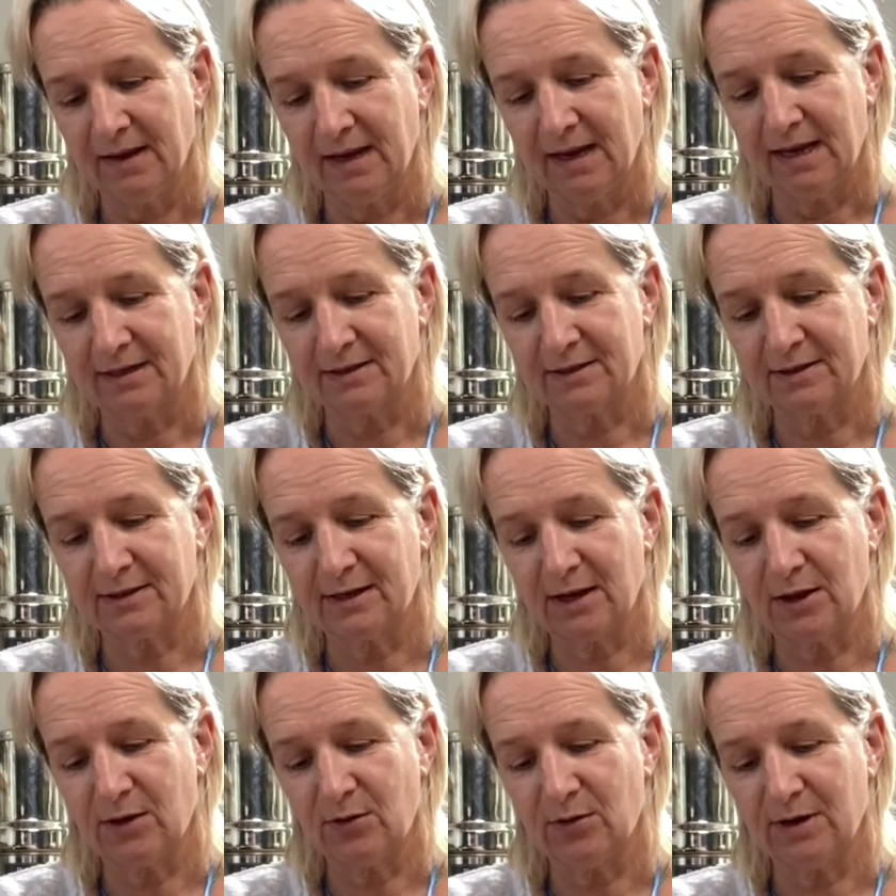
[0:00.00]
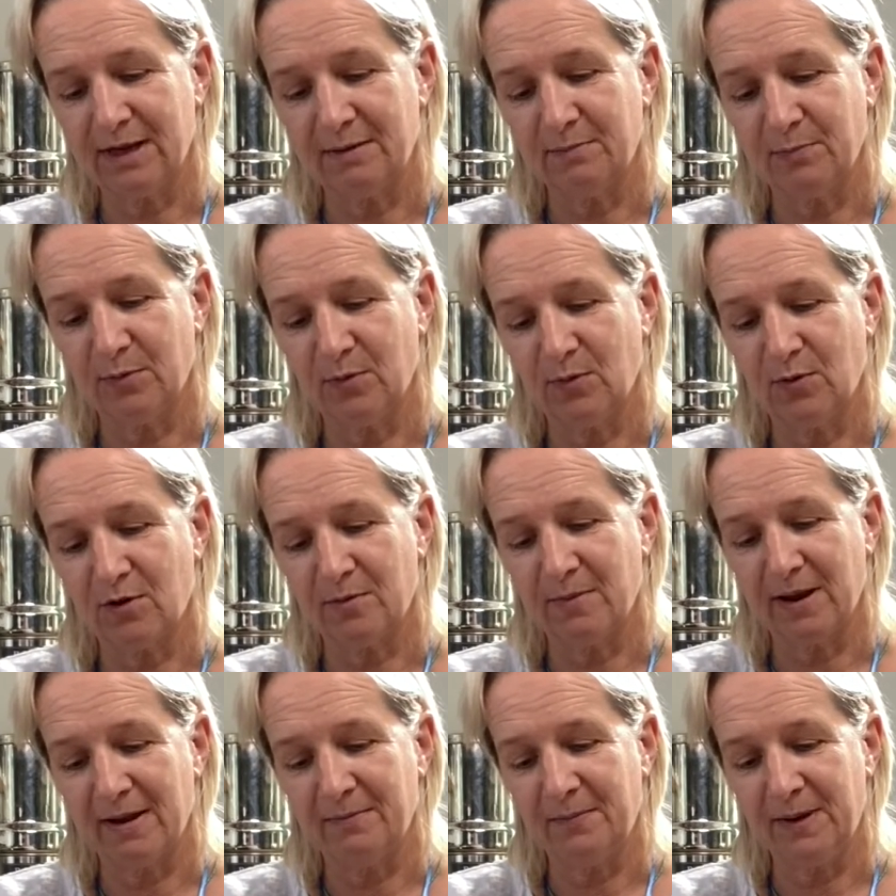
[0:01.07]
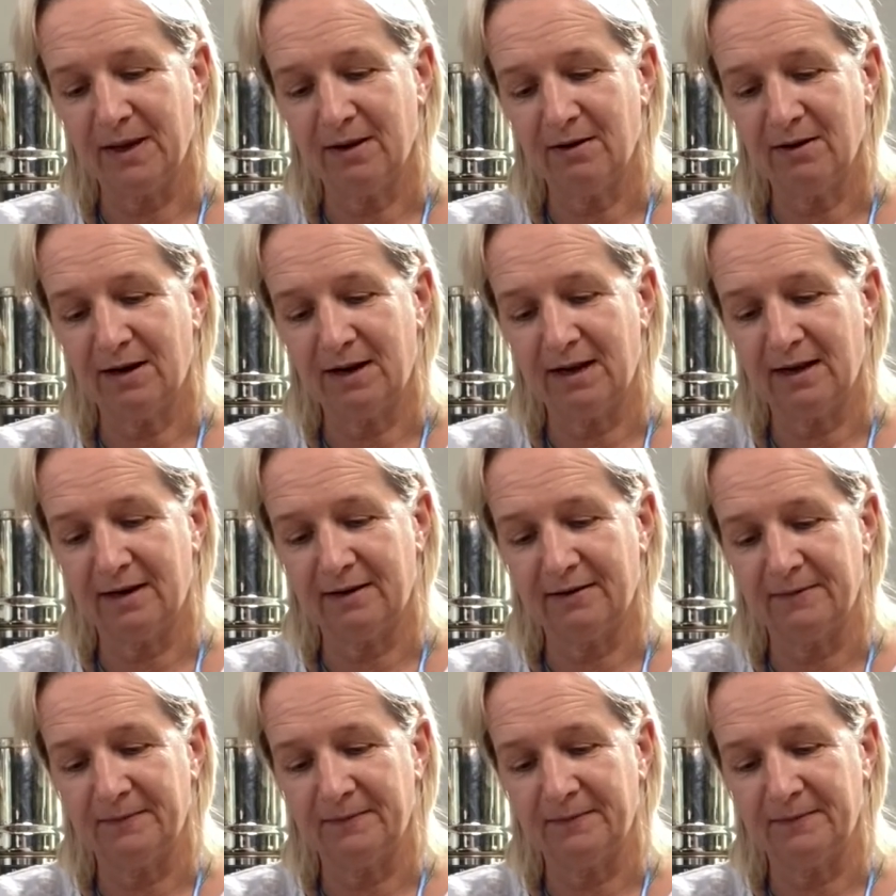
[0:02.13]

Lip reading: and slowly pour my beer in it.